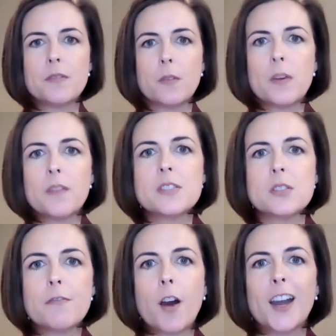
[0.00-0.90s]
we've
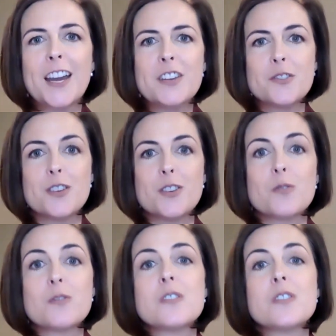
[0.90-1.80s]
so far
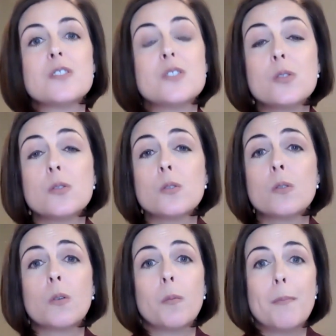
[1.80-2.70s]
introduced
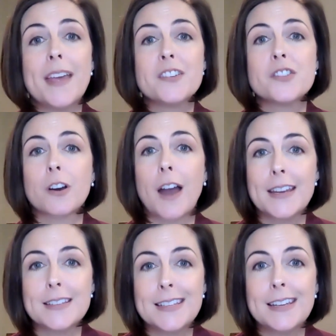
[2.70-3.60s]
two major
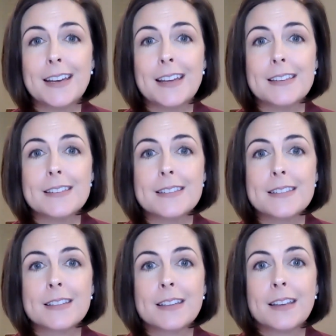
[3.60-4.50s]

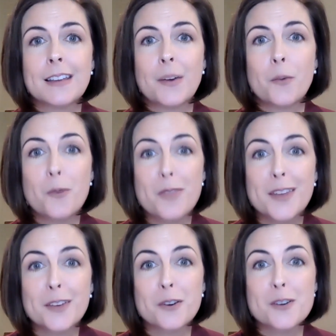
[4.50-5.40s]
ideas
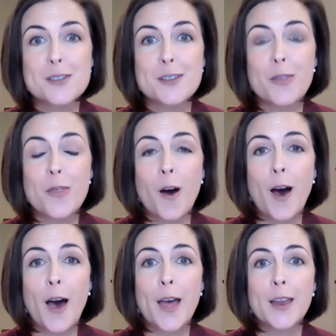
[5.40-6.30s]
within Christian
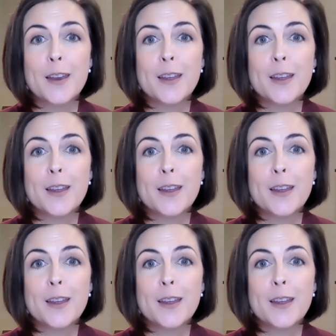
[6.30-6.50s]
thought